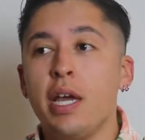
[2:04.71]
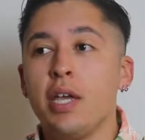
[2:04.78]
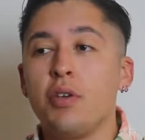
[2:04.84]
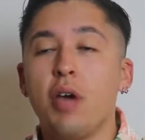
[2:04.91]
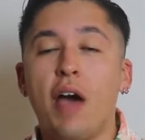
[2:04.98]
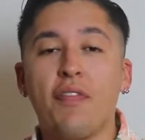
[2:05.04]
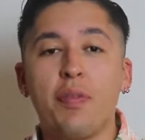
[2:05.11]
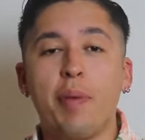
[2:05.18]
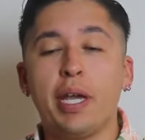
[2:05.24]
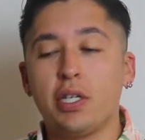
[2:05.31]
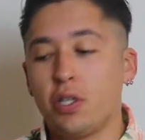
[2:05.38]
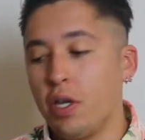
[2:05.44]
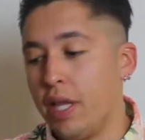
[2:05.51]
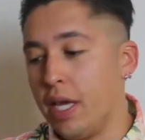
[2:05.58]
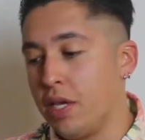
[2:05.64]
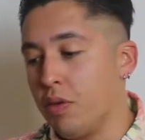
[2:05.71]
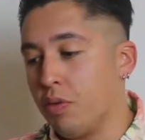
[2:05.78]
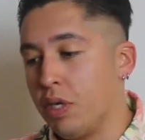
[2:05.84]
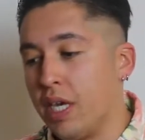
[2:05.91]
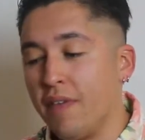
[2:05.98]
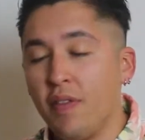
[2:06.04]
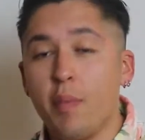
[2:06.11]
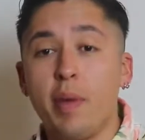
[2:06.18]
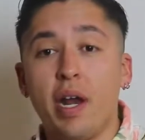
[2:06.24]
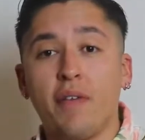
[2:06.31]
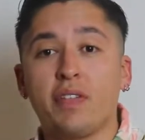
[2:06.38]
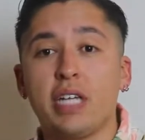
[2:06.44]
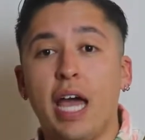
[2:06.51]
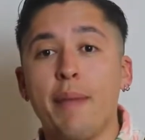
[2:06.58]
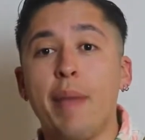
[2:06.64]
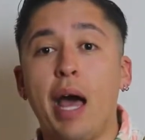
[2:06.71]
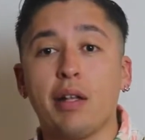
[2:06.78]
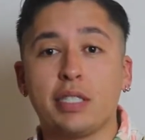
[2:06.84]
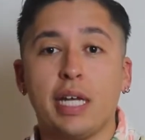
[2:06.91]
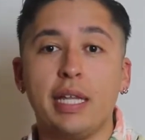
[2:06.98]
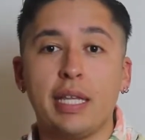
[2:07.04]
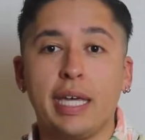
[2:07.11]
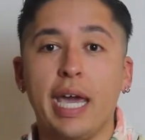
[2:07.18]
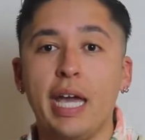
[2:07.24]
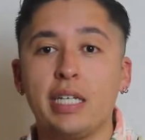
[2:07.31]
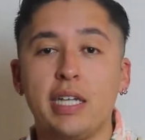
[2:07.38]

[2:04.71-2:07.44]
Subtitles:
You have to make sure that you give them enough time outside of the cage.